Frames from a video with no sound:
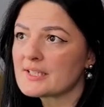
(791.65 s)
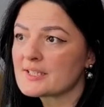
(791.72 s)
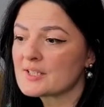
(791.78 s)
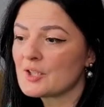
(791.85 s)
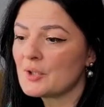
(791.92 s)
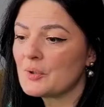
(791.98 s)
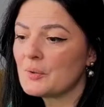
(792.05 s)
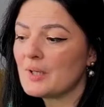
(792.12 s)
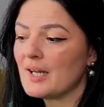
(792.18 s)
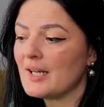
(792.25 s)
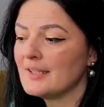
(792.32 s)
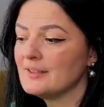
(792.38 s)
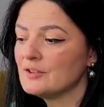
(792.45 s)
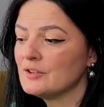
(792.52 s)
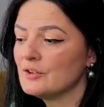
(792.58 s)
So
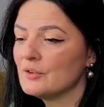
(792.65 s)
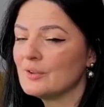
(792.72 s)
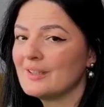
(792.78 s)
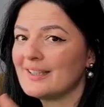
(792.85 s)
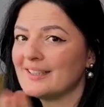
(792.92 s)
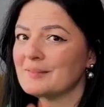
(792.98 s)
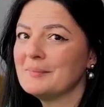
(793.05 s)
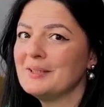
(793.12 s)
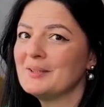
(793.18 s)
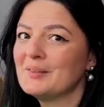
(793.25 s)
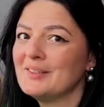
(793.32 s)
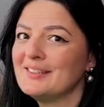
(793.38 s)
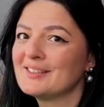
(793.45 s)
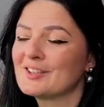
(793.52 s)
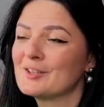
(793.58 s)
I don't know, let me know
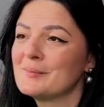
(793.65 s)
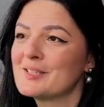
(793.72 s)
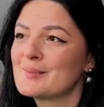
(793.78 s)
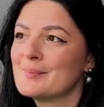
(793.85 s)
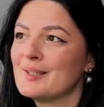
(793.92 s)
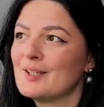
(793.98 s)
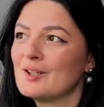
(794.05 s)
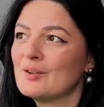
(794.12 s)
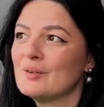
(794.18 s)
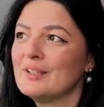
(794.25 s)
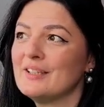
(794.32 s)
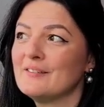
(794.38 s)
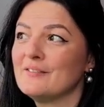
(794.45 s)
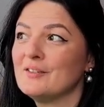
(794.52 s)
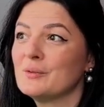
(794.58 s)
in the comments below
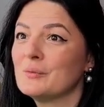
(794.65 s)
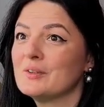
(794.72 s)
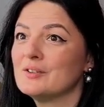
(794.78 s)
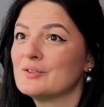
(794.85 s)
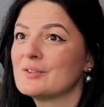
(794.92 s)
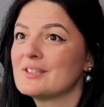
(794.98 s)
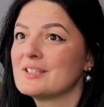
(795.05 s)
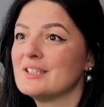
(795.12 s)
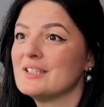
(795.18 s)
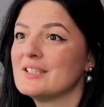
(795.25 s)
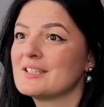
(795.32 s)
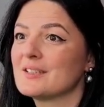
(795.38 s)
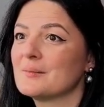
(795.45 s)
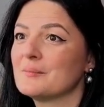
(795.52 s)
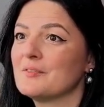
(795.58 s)
if you want to see
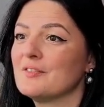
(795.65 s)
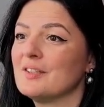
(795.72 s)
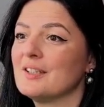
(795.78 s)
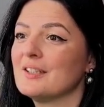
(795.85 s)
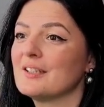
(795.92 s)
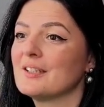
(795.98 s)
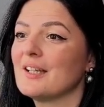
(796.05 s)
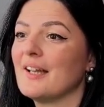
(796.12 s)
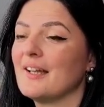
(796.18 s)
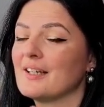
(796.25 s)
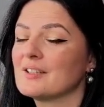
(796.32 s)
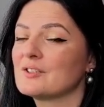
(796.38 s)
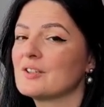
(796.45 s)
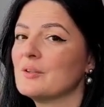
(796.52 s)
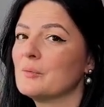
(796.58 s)
something
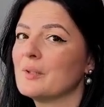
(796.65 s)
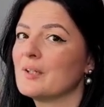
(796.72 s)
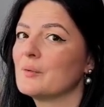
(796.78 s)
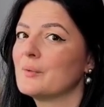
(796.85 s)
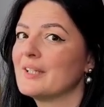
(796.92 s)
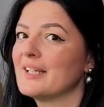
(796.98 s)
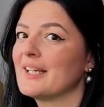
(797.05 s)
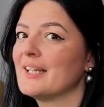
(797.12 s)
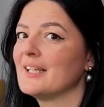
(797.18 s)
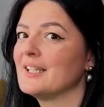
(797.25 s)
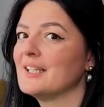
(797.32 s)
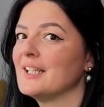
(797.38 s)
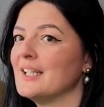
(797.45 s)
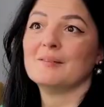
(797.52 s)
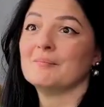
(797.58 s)
extra where we can